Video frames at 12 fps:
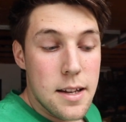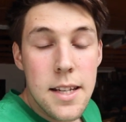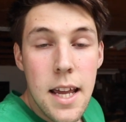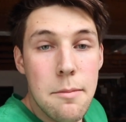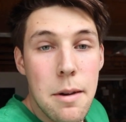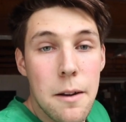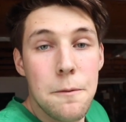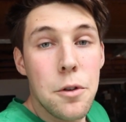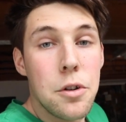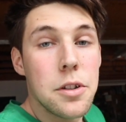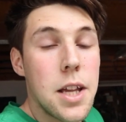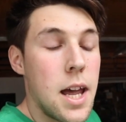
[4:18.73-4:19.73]
intake
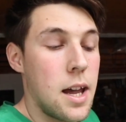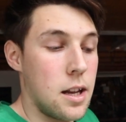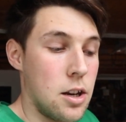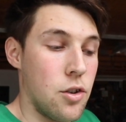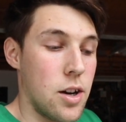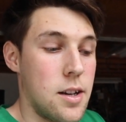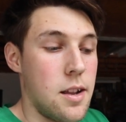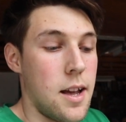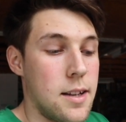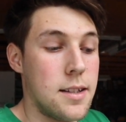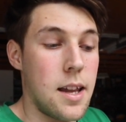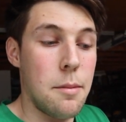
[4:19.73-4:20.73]
manifold and you're into
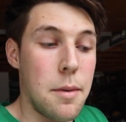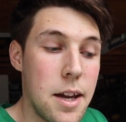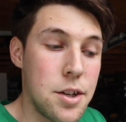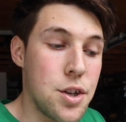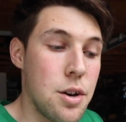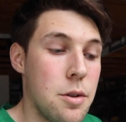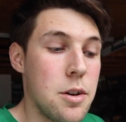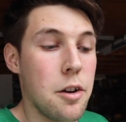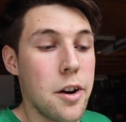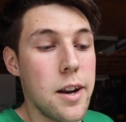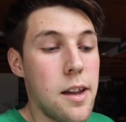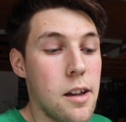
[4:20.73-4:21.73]
that same issue and you're
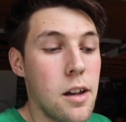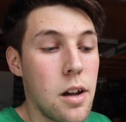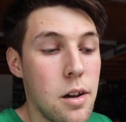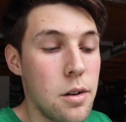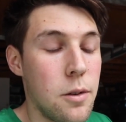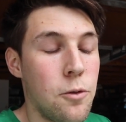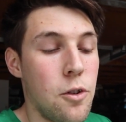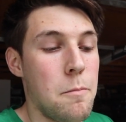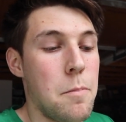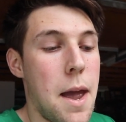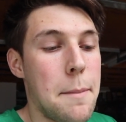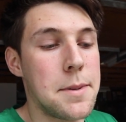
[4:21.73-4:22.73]
getting a code for a
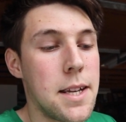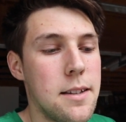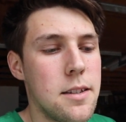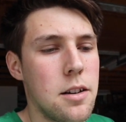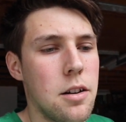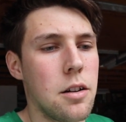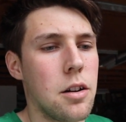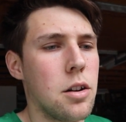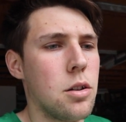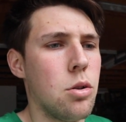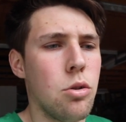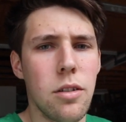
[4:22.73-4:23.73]
map sensor
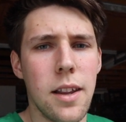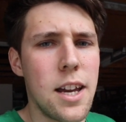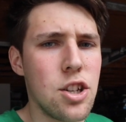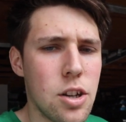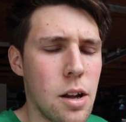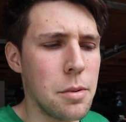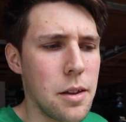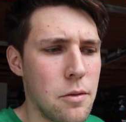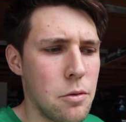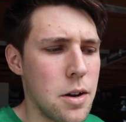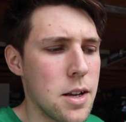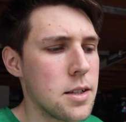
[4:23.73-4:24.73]
correlation, I believe
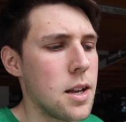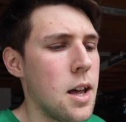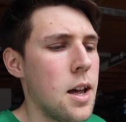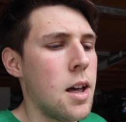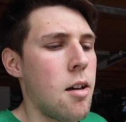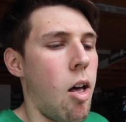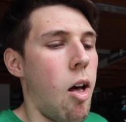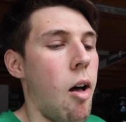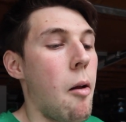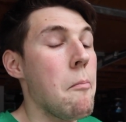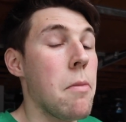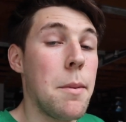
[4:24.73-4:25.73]
it was,
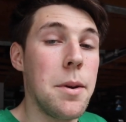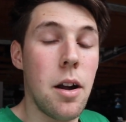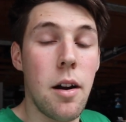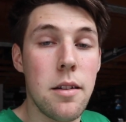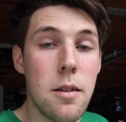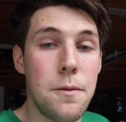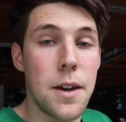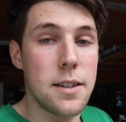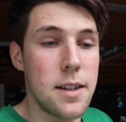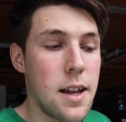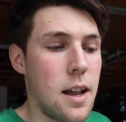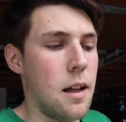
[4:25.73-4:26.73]
let me know how you
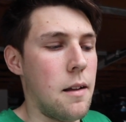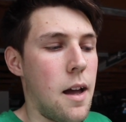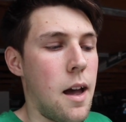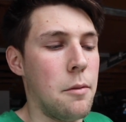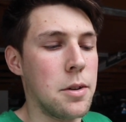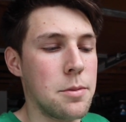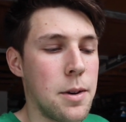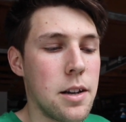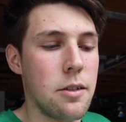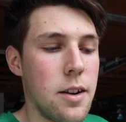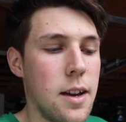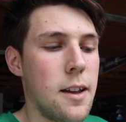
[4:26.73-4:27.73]
fixed it. I was
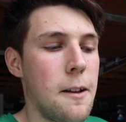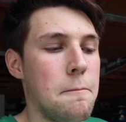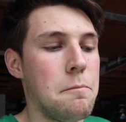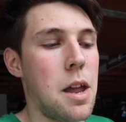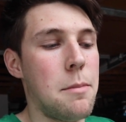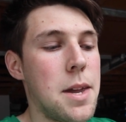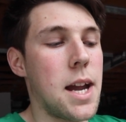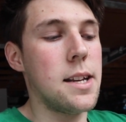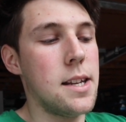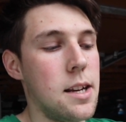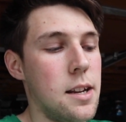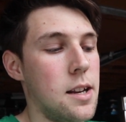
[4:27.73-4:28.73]
wondering if maybe I
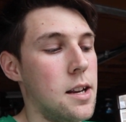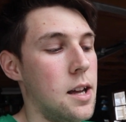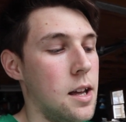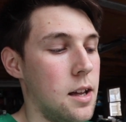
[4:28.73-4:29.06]
needed